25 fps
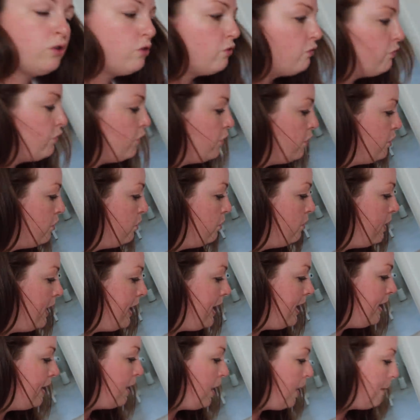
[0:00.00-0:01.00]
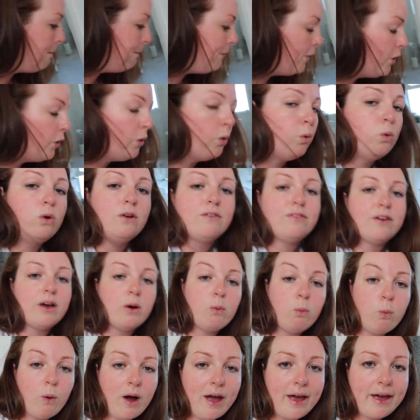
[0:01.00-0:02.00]
through here, put all of it
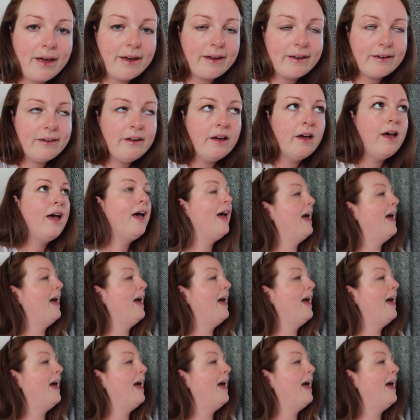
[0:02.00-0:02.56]
away.